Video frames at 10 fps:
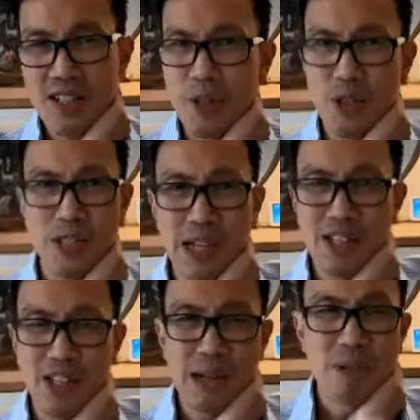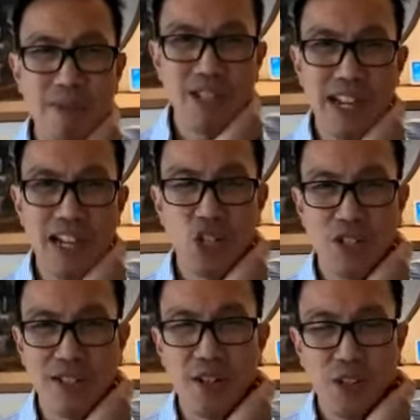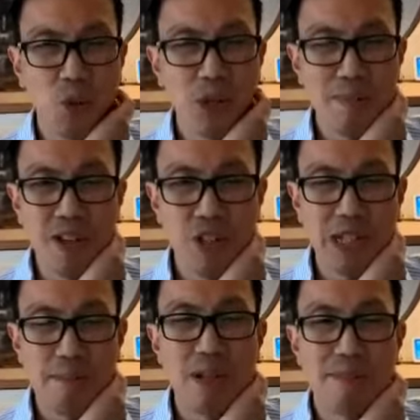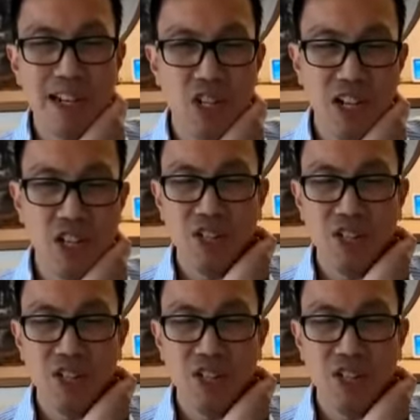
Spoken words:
supplementation, it's all about supplementation.